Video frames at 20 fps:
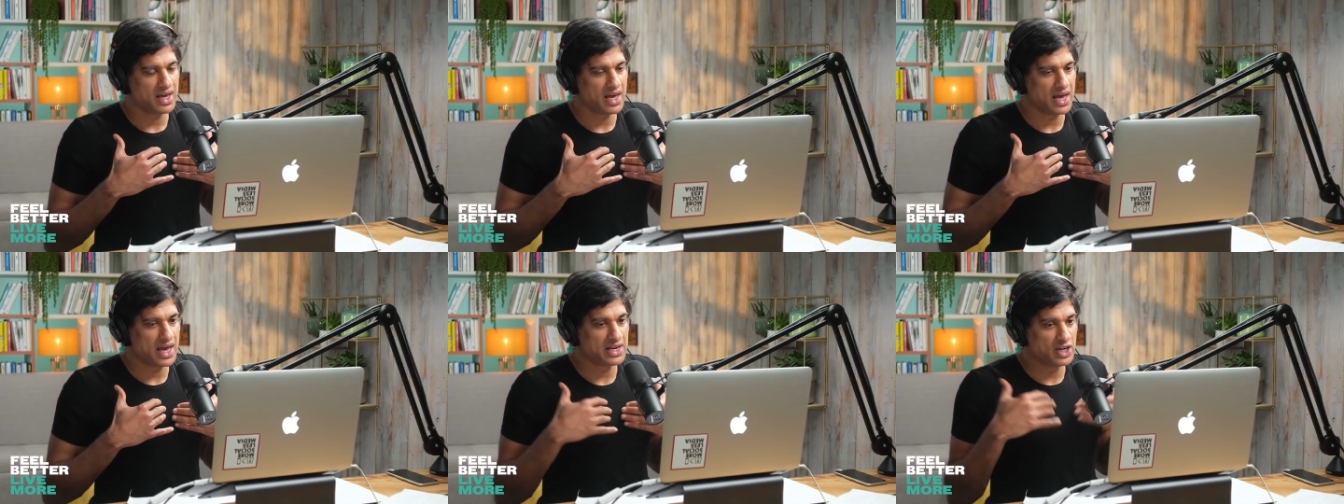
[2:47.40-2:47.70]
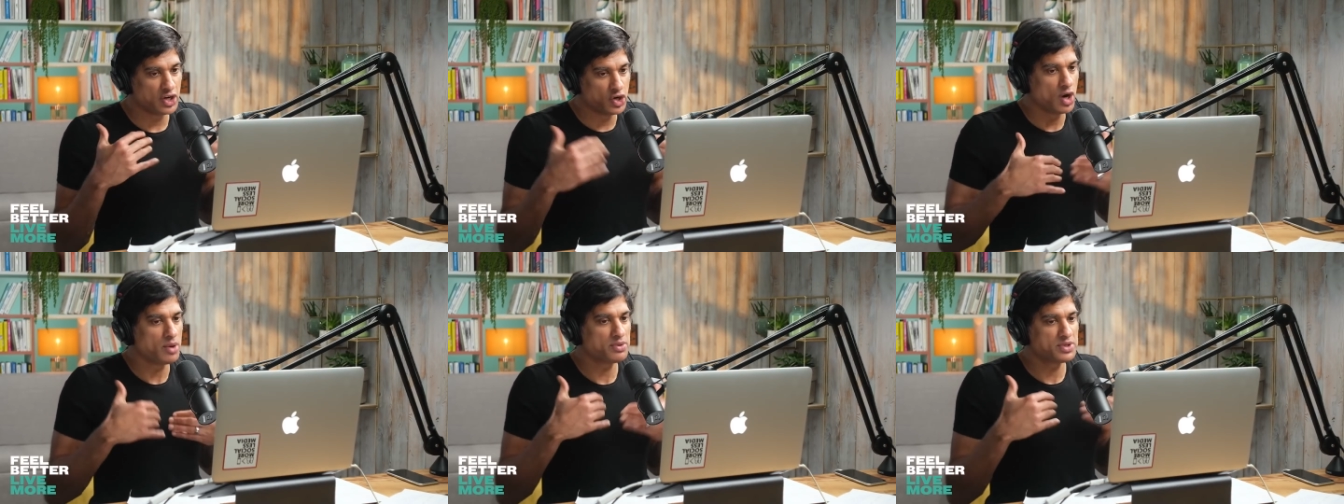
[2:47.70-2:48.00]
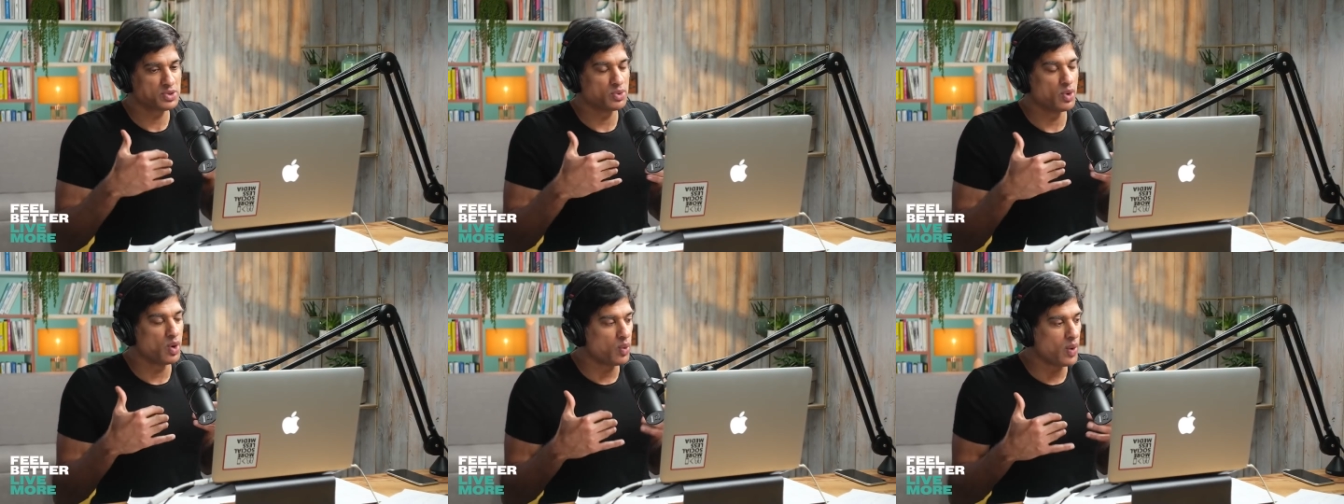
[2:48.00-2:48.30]
in an
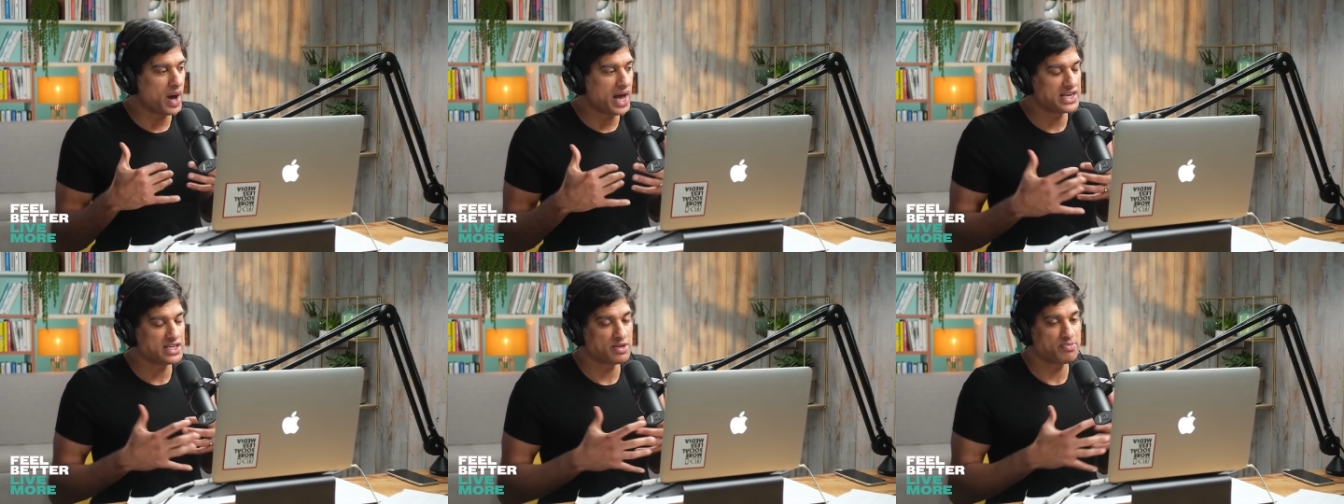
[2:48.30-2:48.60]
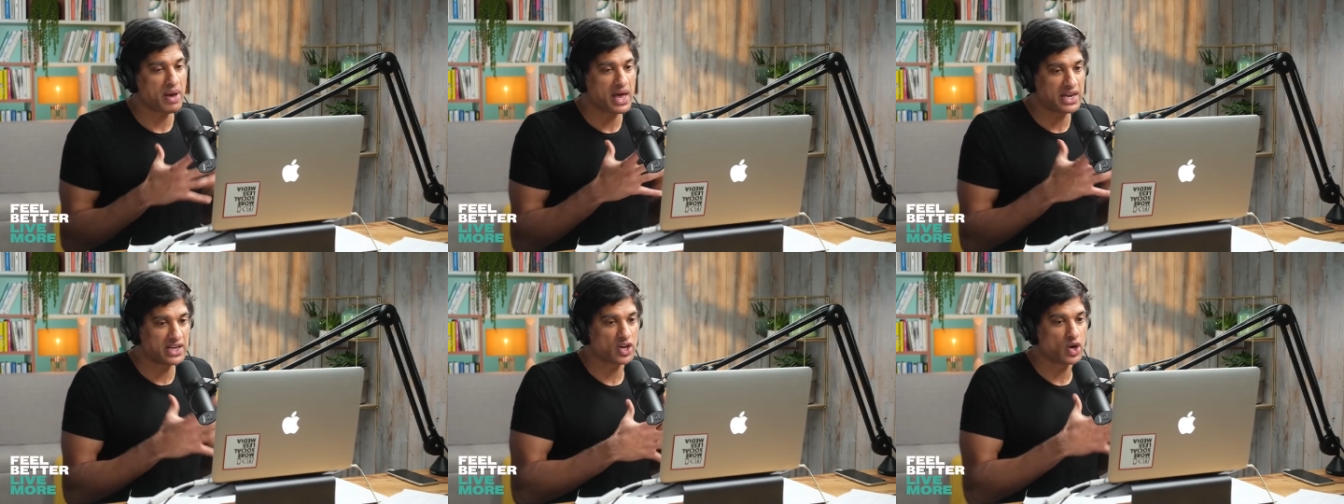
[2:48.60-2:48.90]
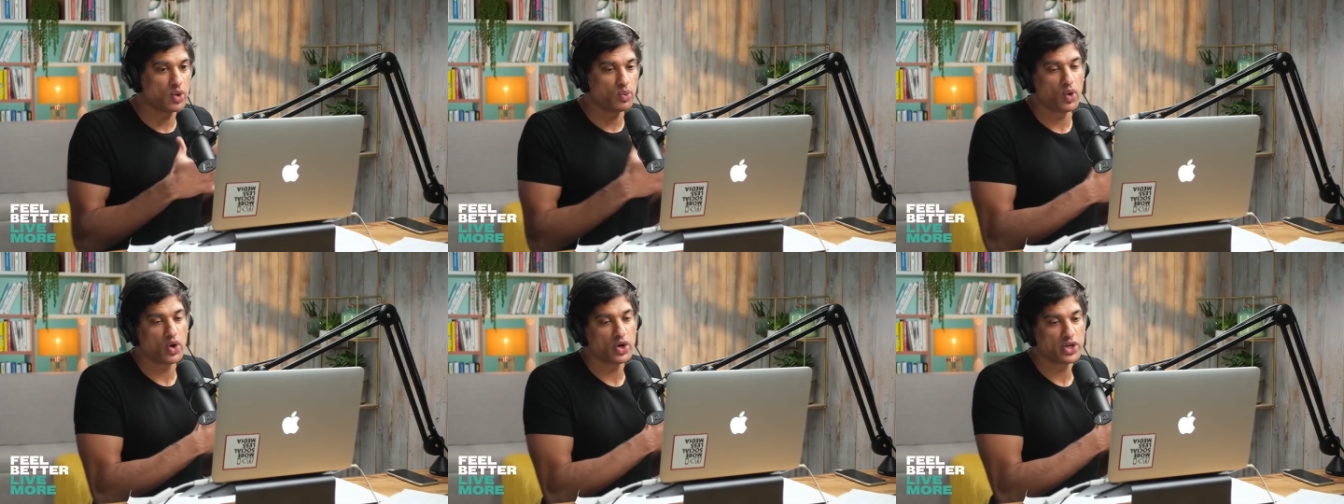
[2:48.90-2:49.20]
optimal way, depending
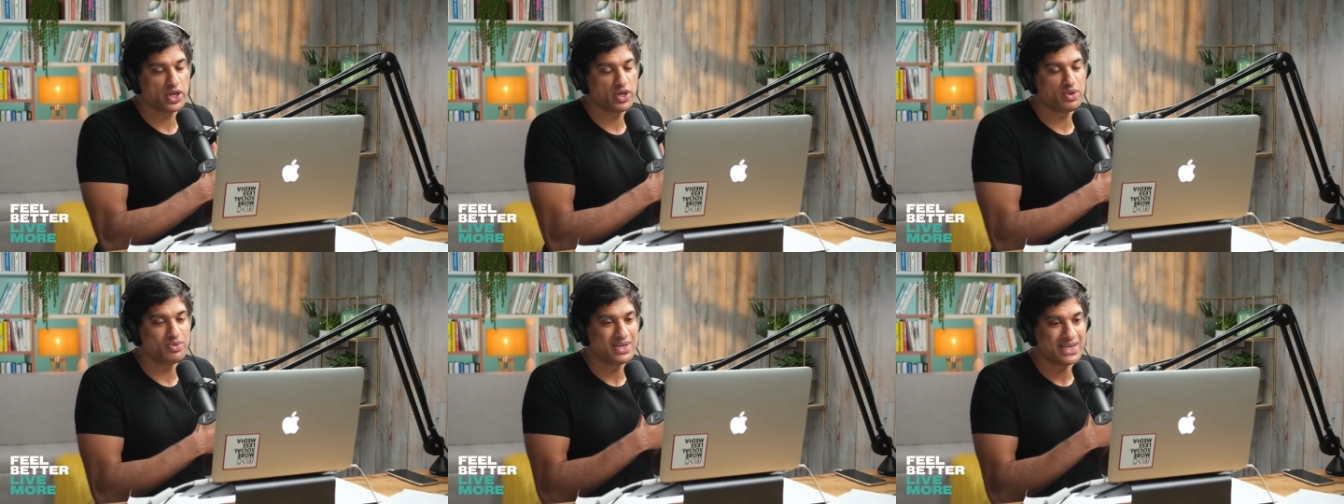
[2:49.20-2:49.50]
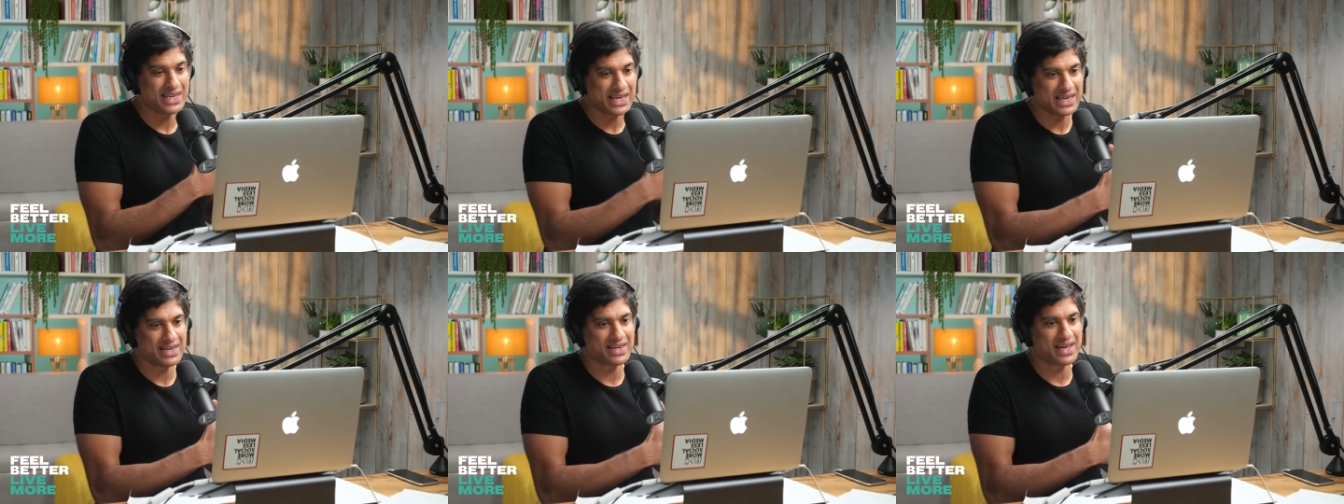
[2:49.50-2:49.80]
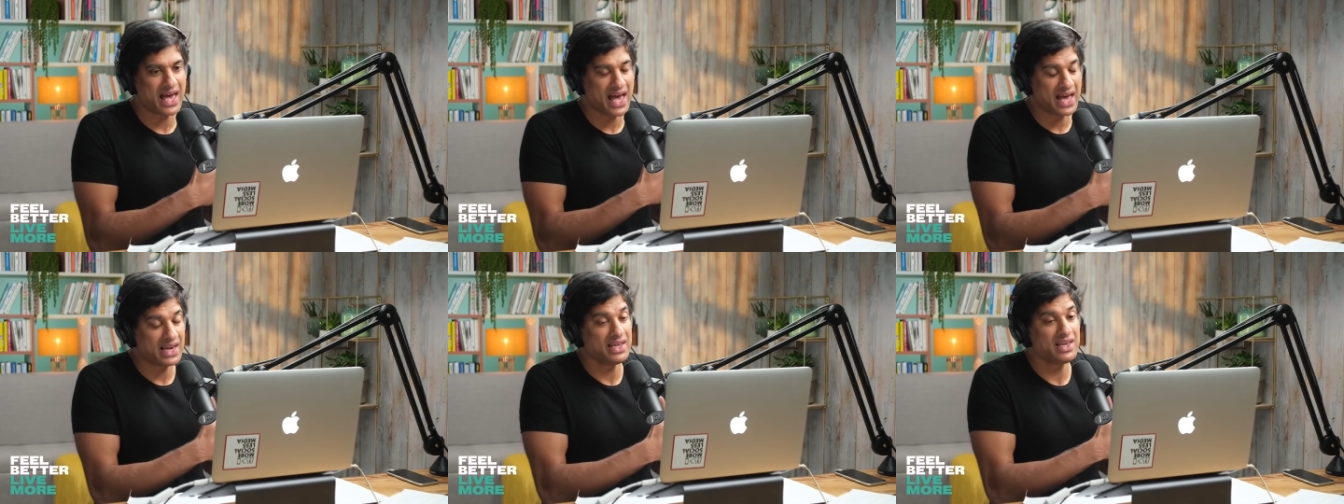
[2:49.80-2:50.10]
on what you need
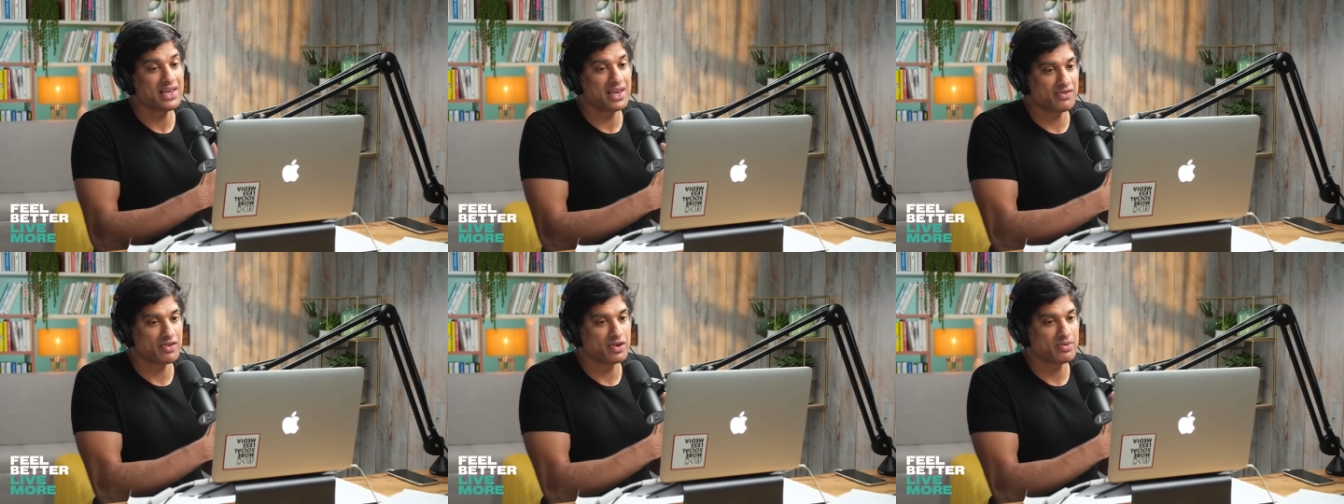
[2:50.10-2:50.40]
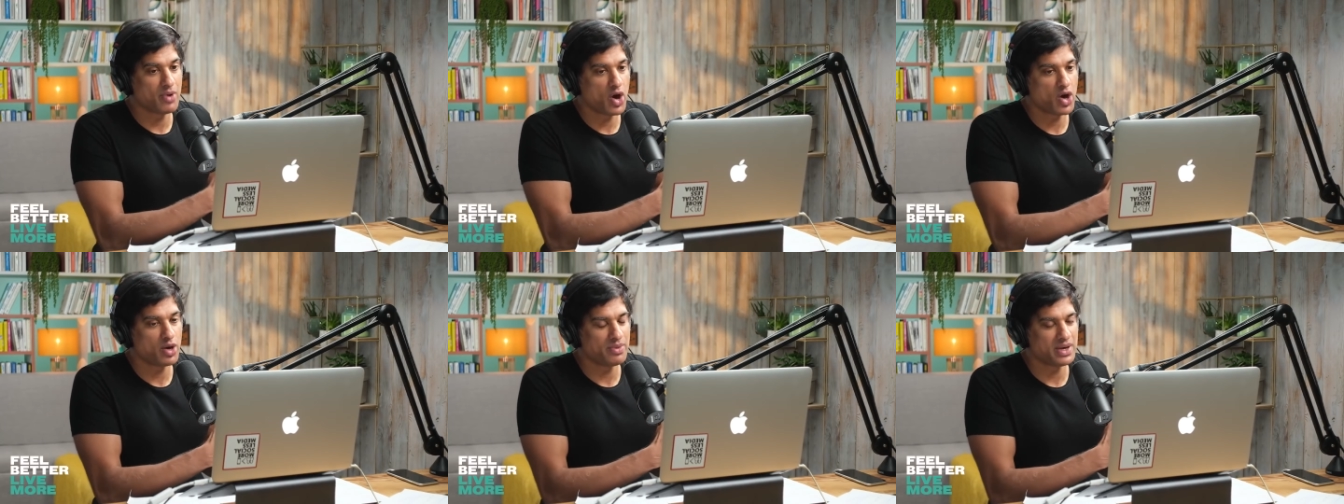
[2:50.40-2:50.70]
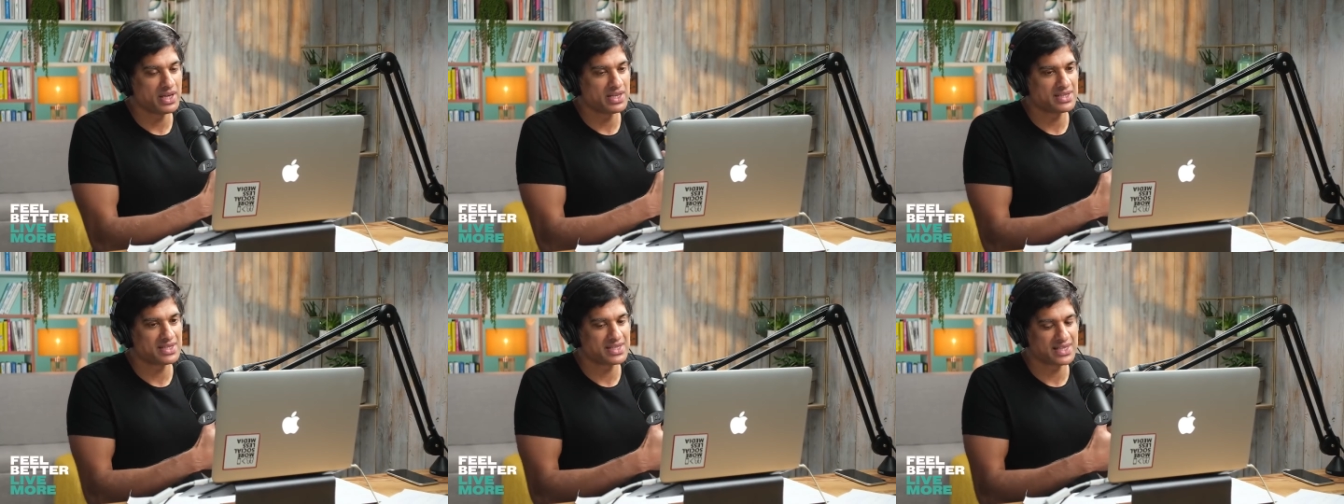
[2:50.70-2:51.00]
at any given
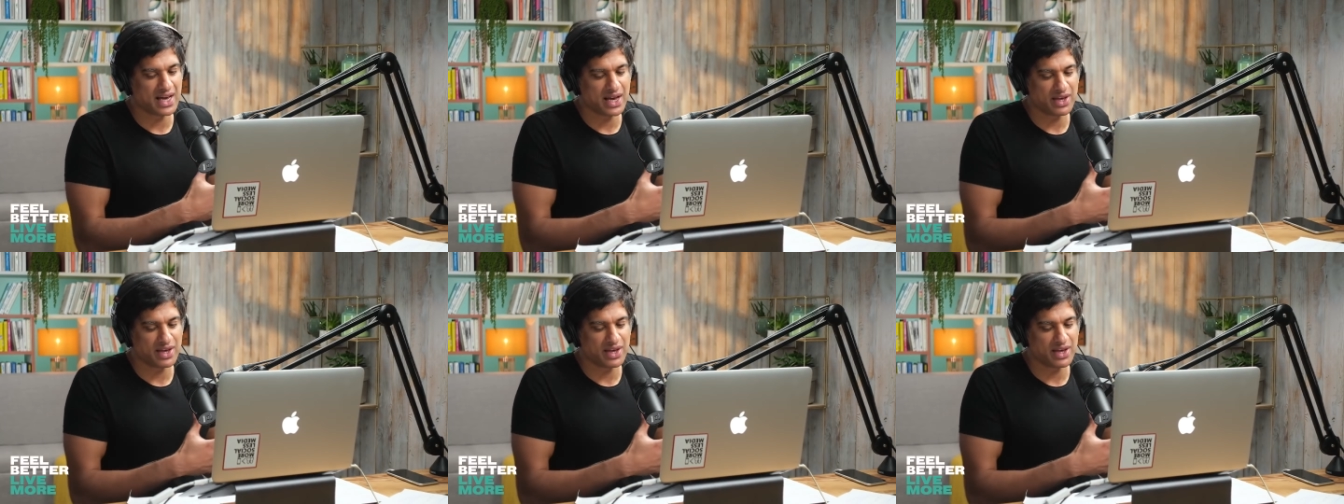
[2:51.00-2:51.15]
moment.